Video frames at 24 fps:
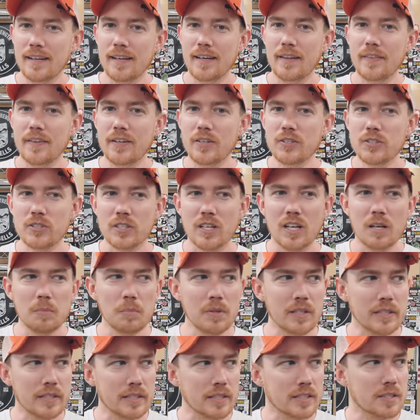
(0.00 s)
And here's the
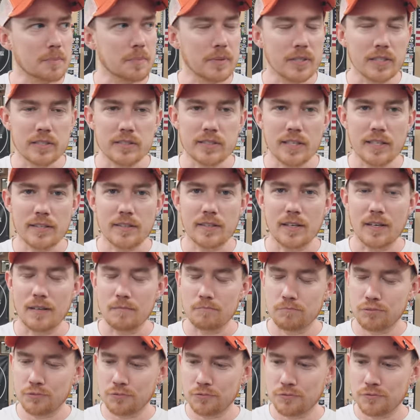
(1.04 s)
humbling experience. I
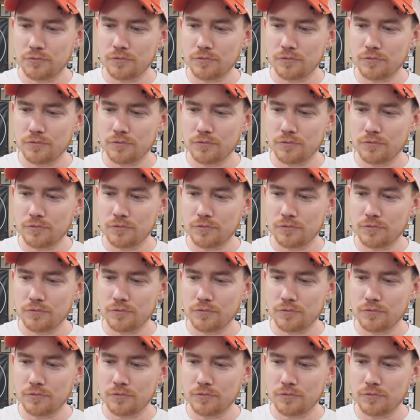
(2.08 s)
thought,